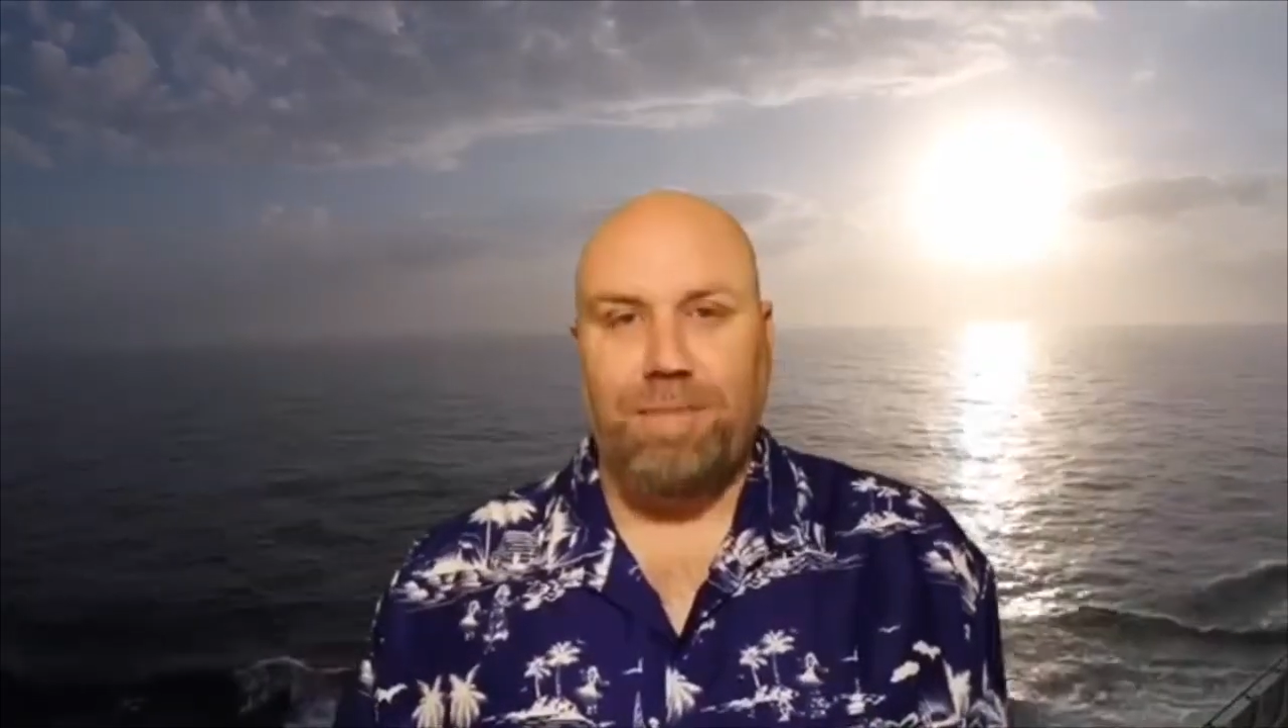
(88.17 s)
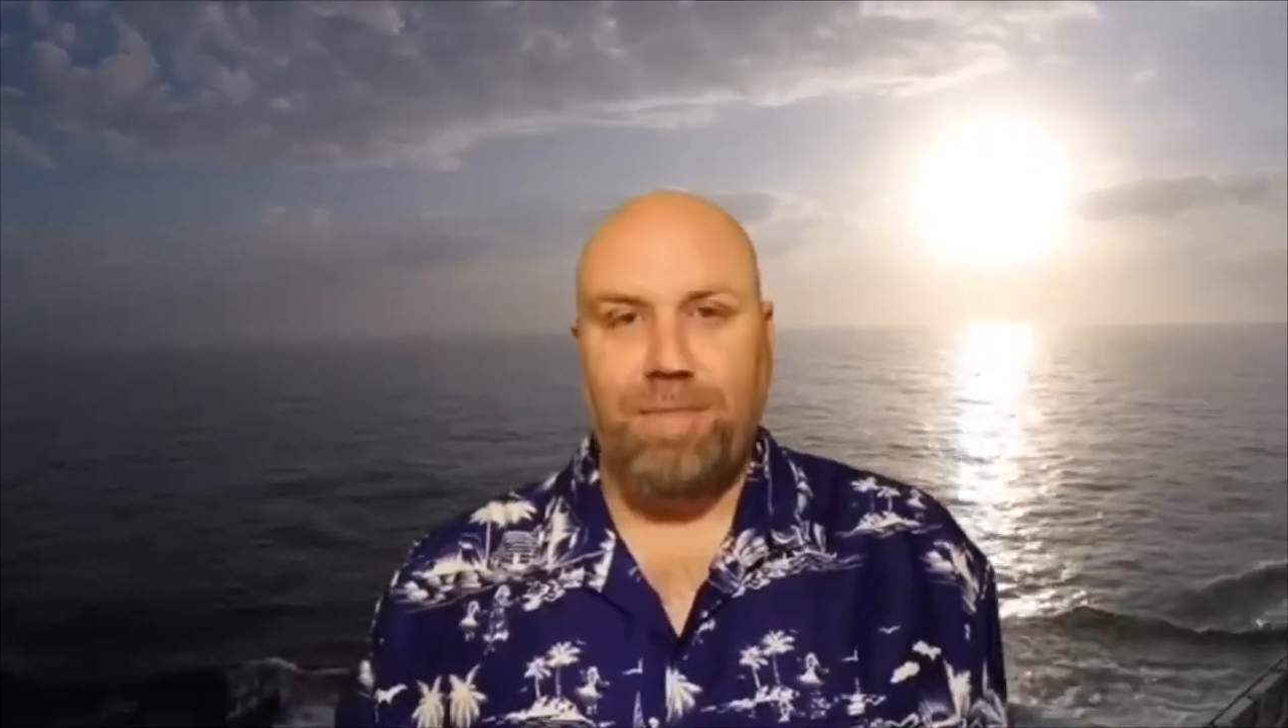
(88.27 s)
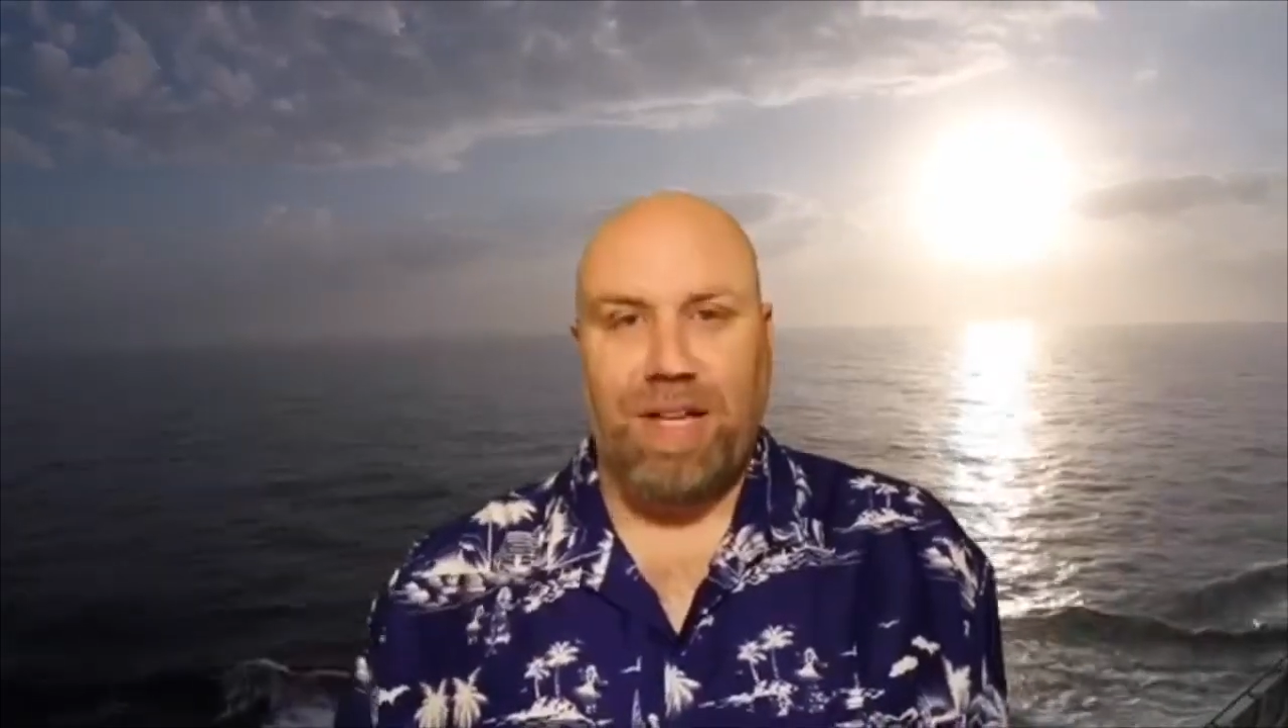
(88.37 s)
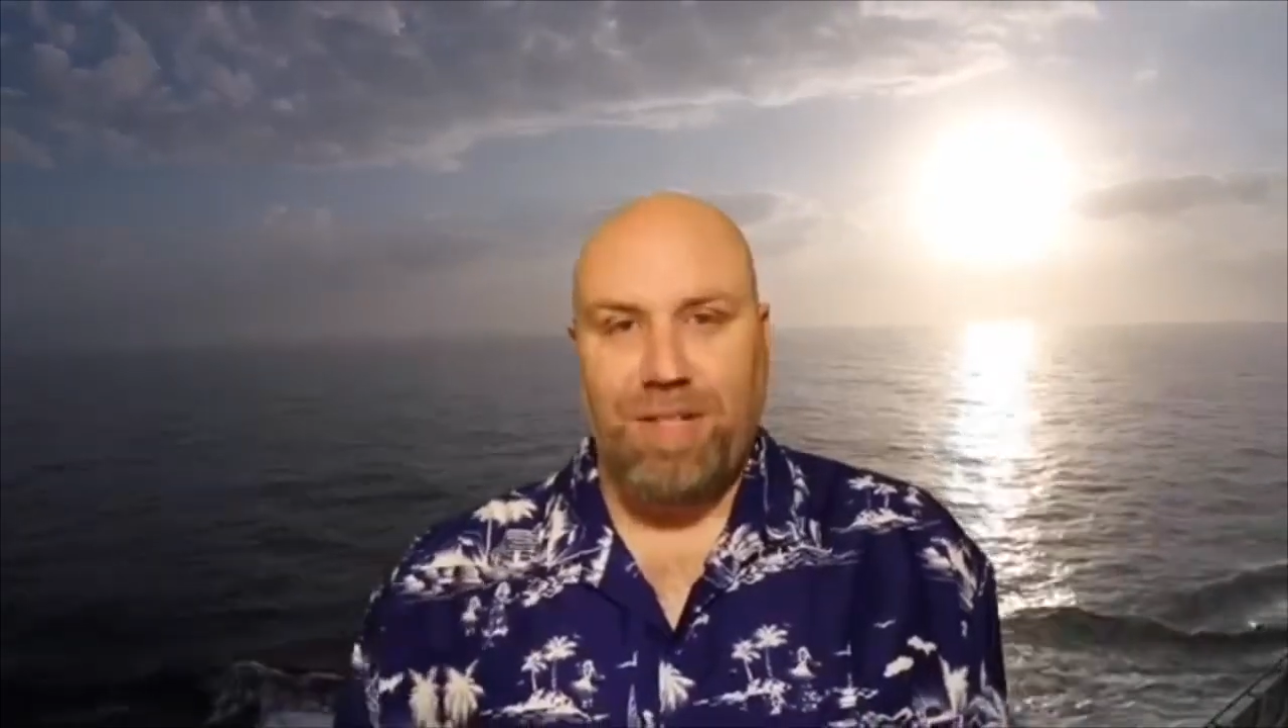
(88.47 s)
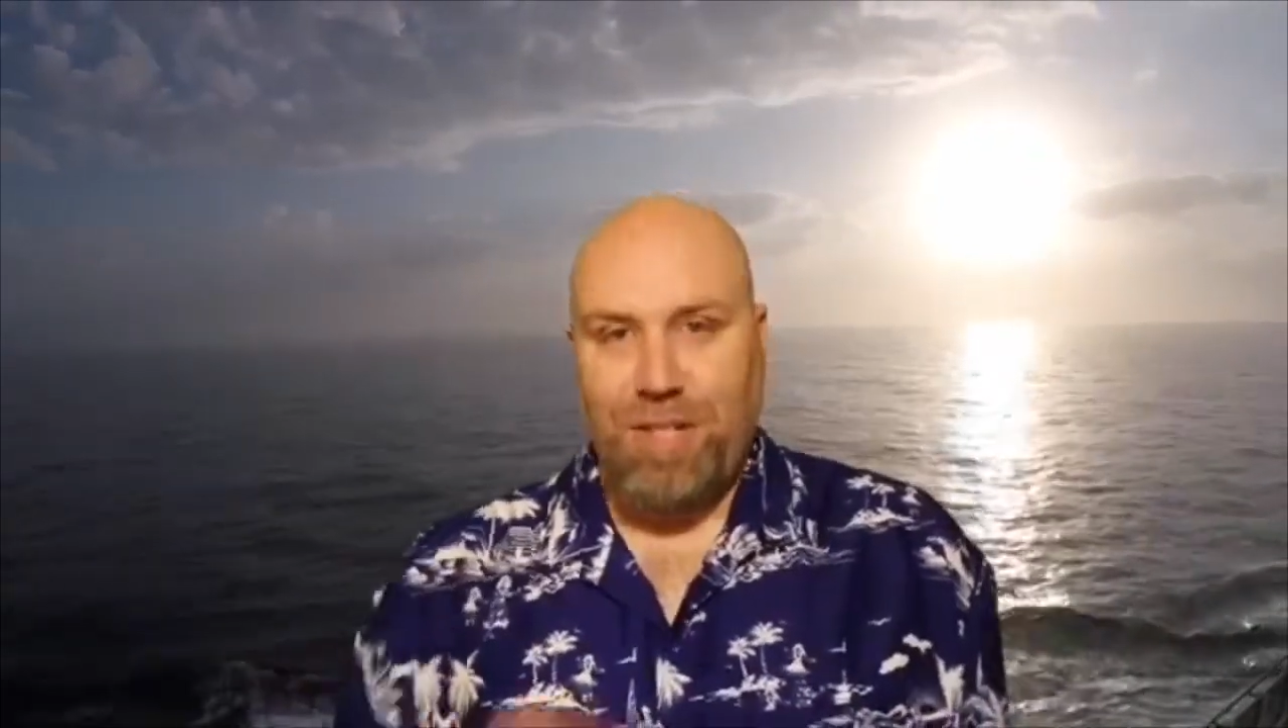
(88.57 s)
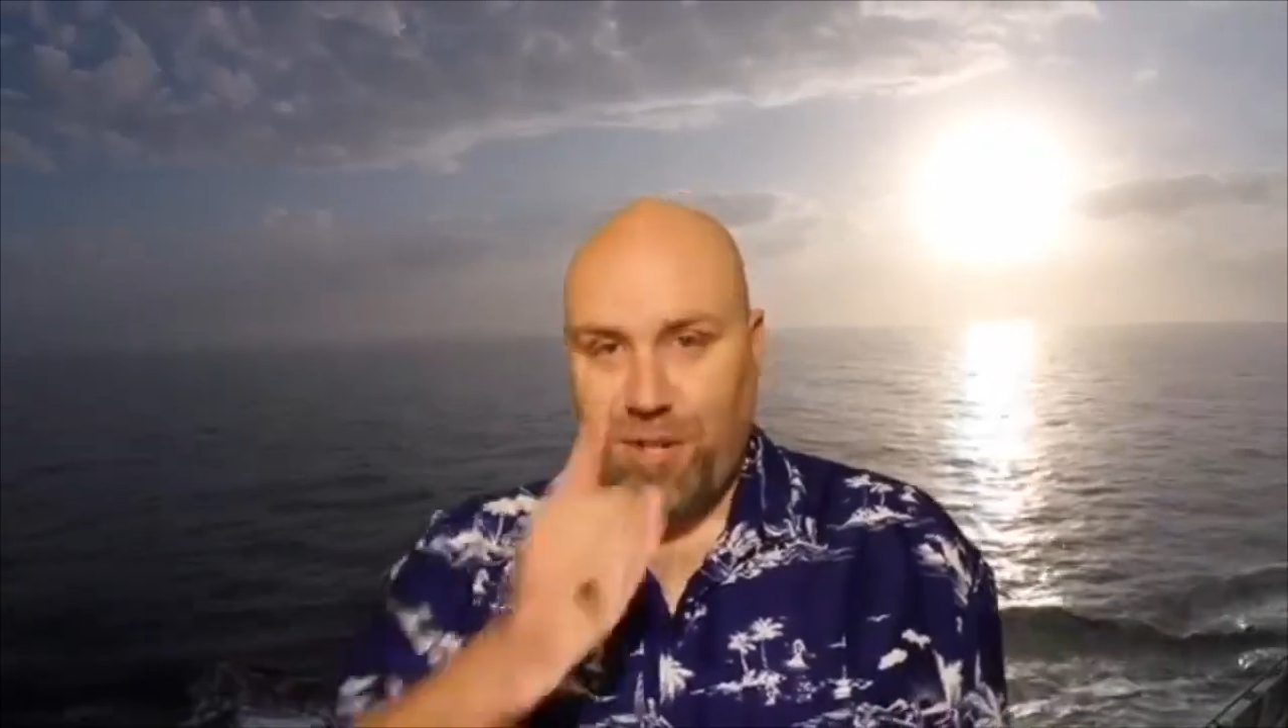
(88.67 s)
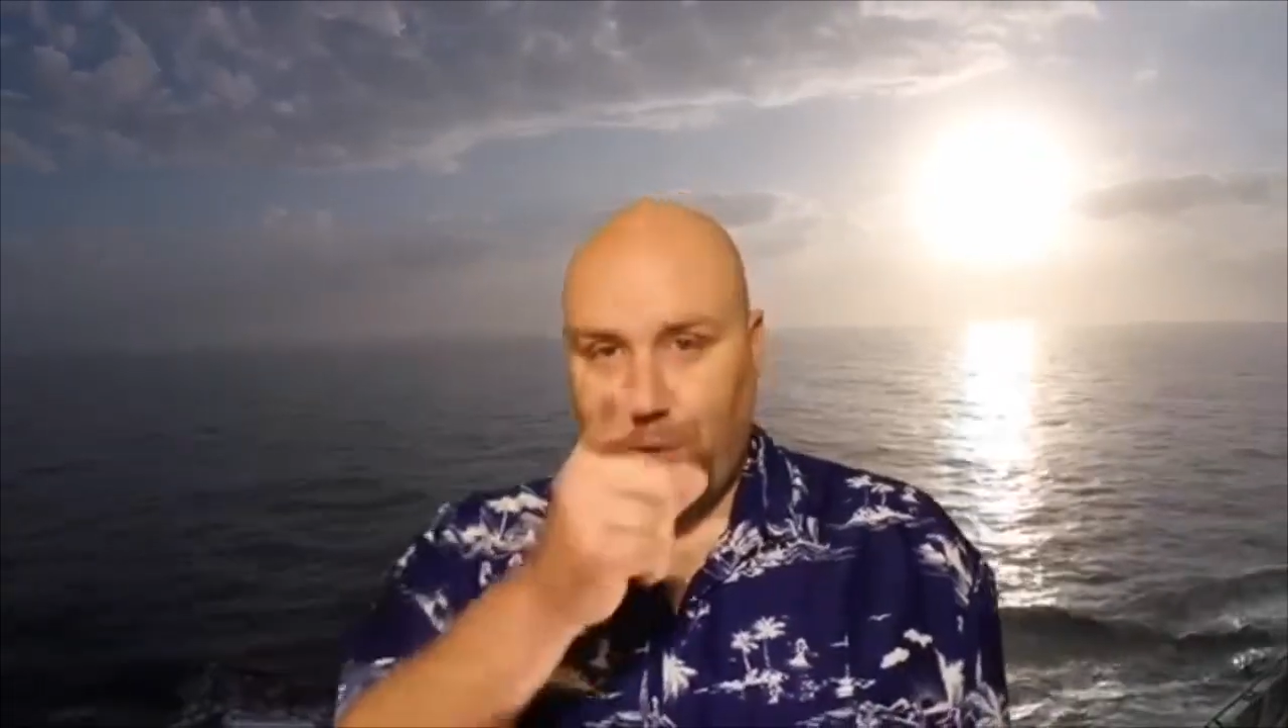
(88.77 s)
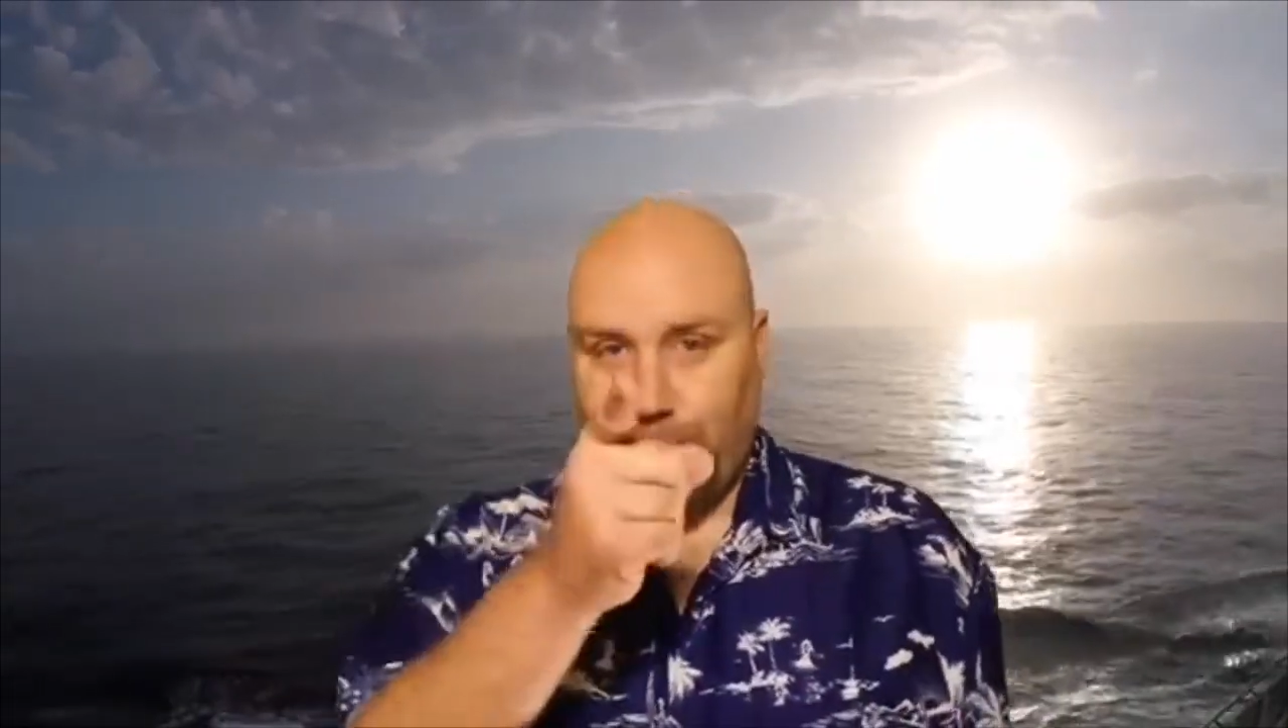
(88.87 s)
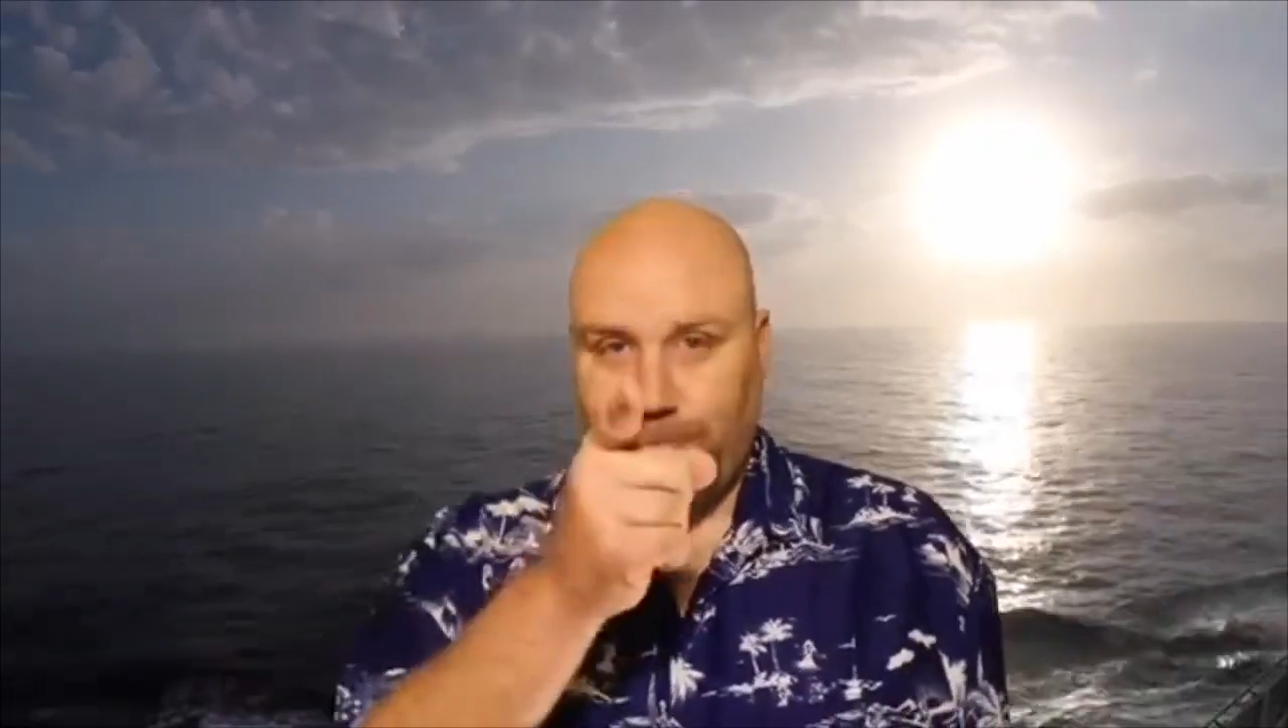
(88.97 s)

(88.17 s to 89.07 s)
That's you,